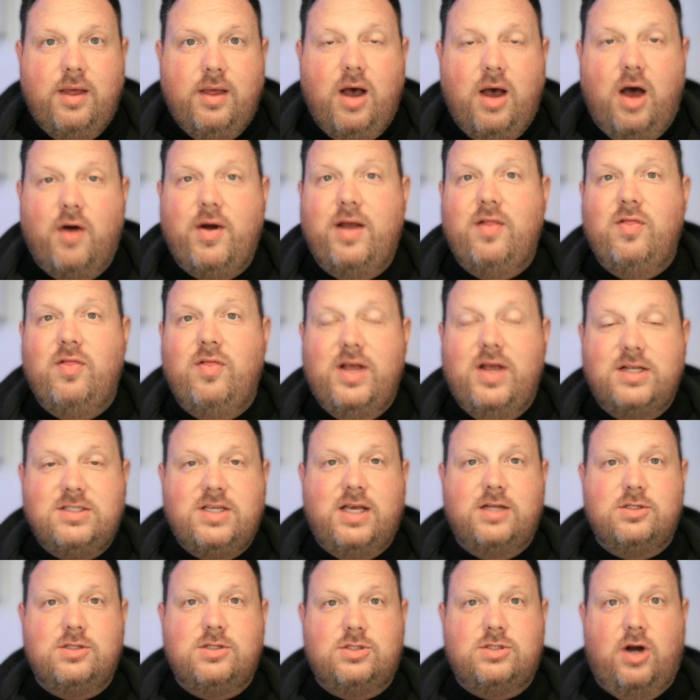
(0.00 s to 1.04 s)
All right, let's
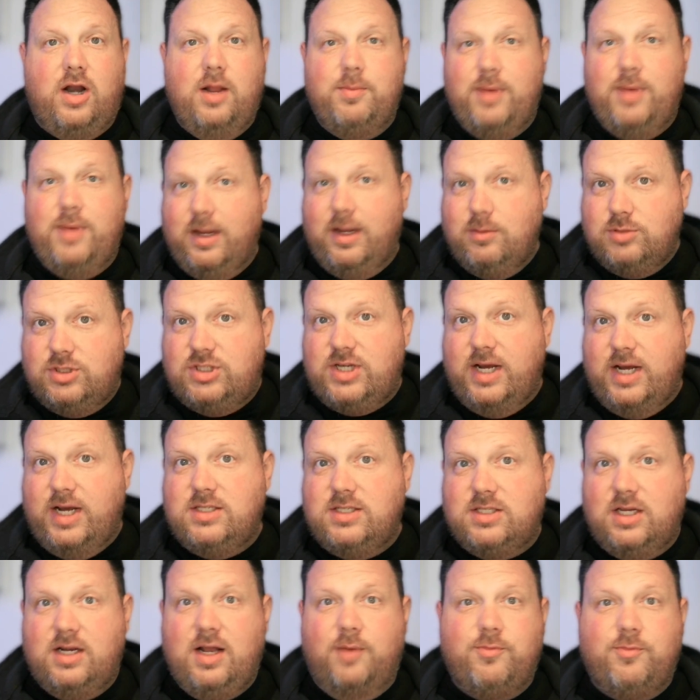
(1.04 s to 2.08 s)
get started. My name's
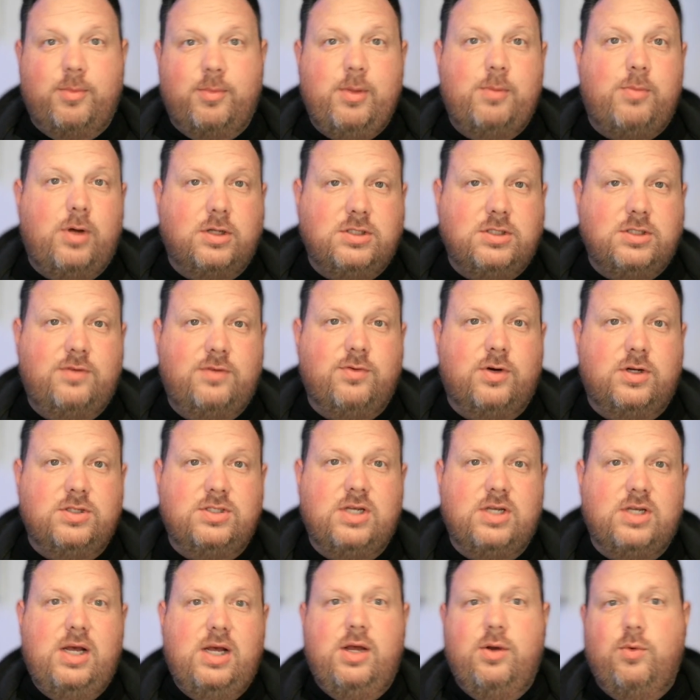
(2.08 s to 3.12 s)
Jason. I'm from the Multiverse.
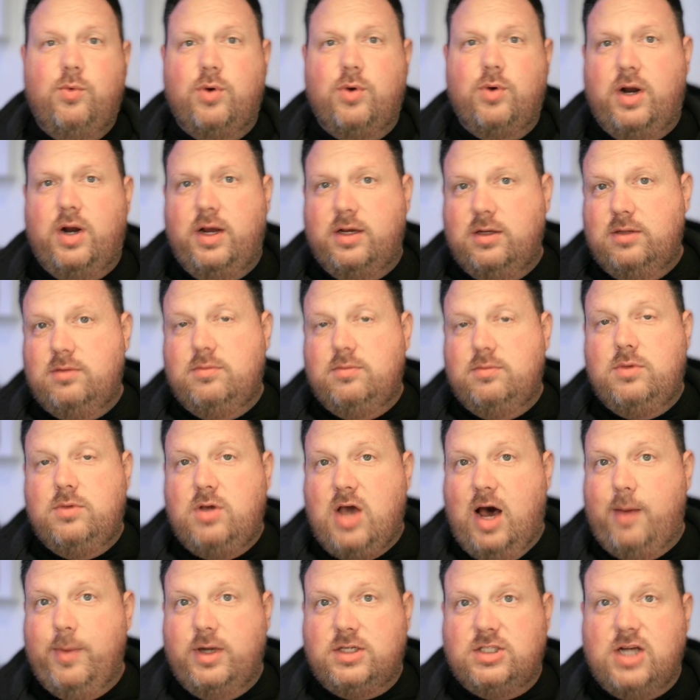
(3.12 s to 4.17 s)
We're a
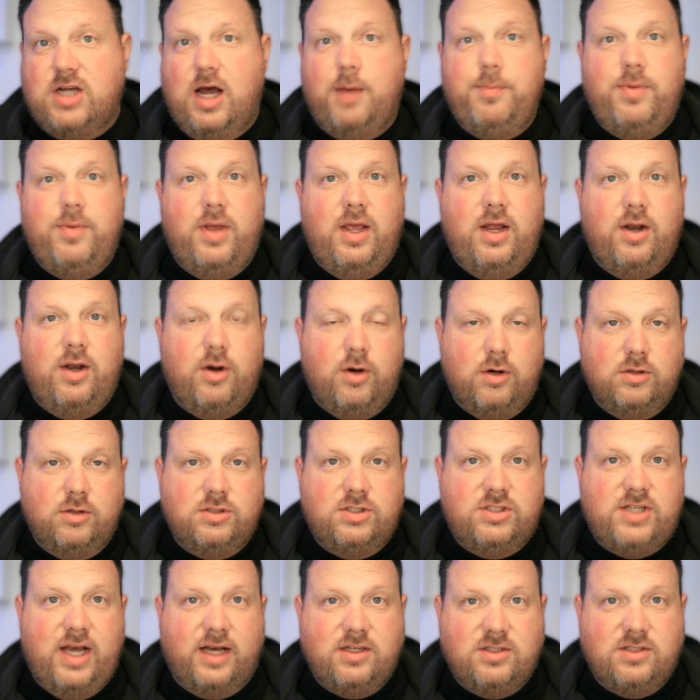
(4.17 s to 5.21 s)
comic shop in
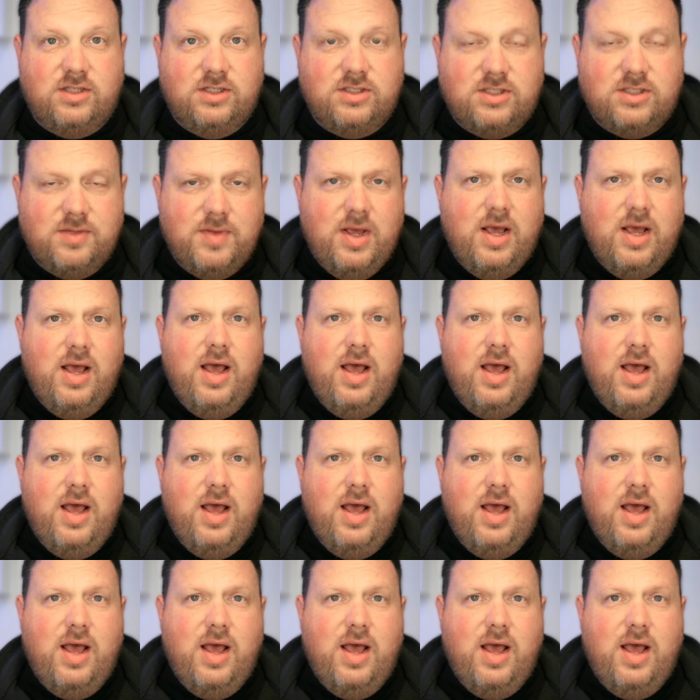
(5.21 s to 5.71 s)
Hurst, Texas.